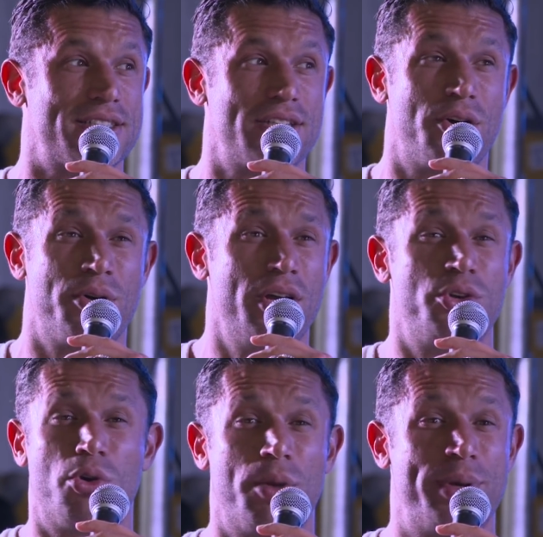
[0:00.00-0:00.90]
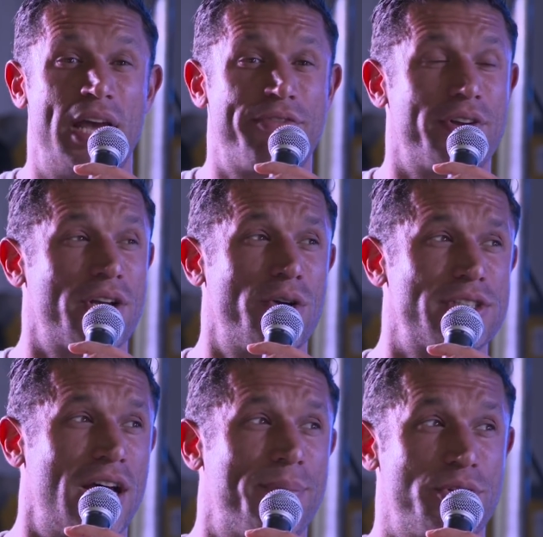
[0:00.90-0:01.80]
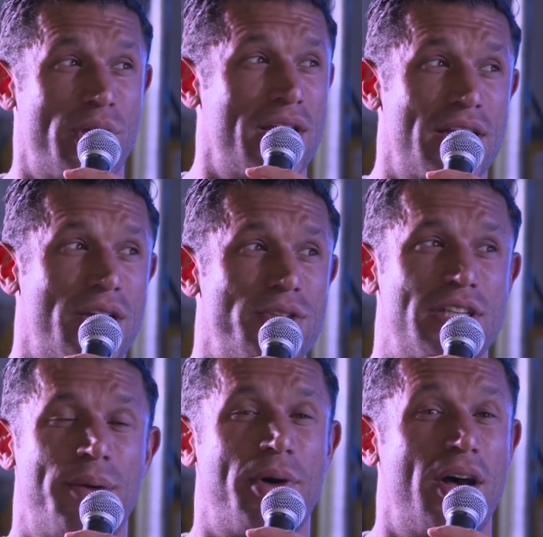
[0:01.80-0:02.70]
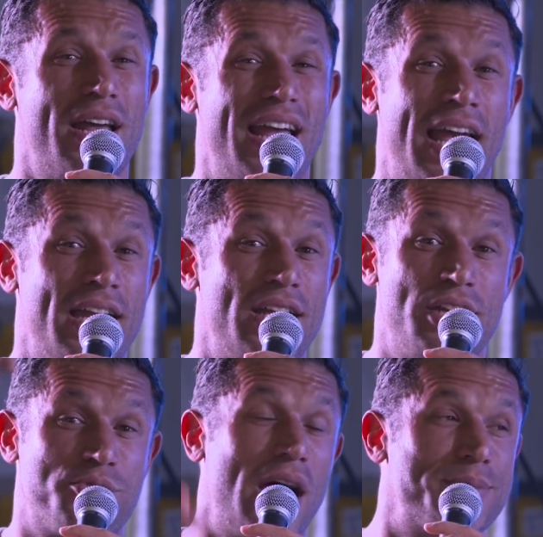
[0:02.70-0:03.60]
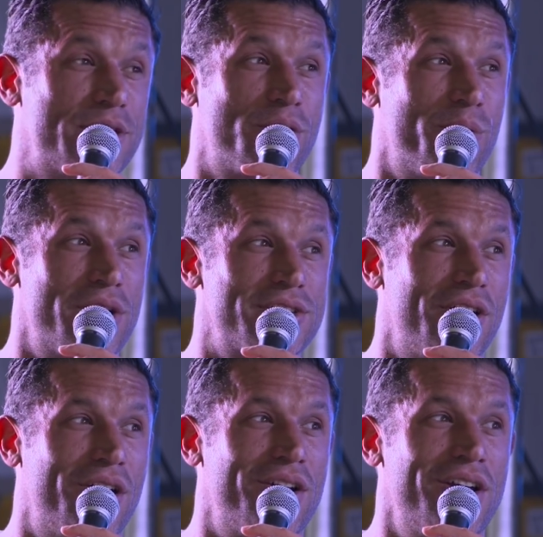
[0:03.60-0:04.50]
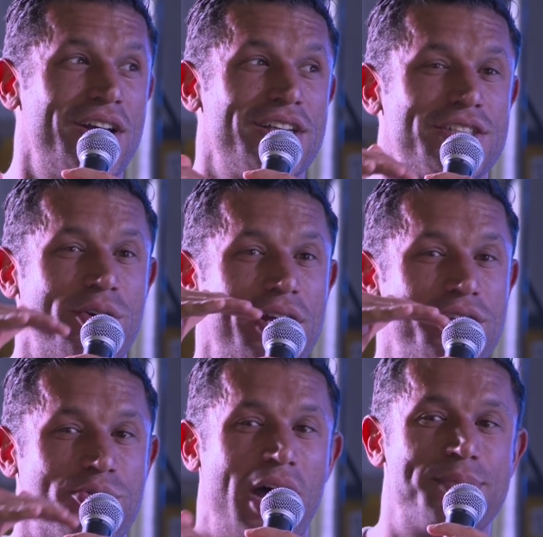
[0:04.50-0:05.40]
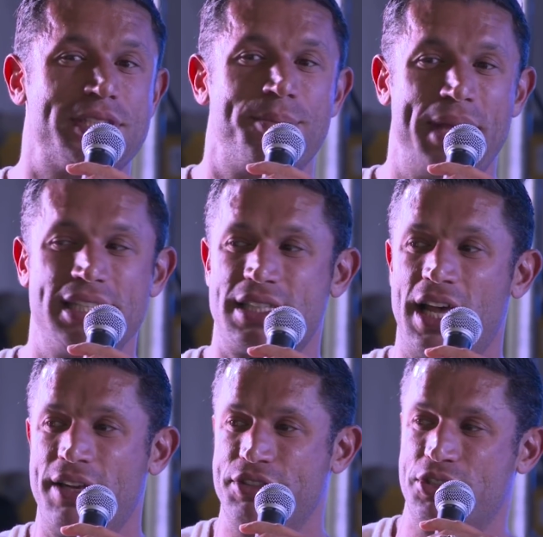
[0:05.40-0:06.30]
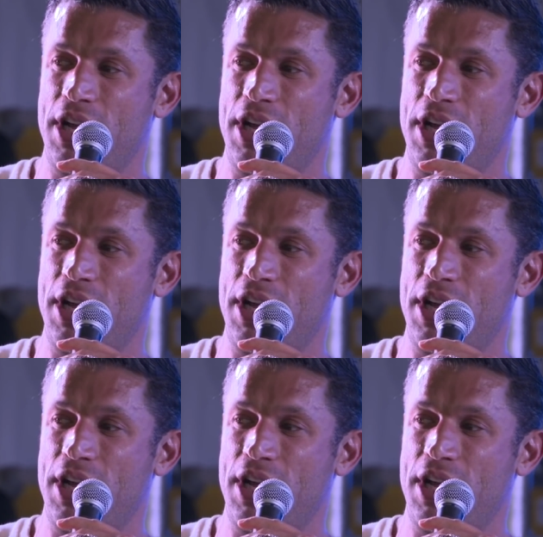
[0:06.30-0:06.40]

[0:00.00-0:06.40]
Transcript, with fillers: So norepinephrine goes up, adrenaline goes up, and it drops your cortisol. So it drops the baseline of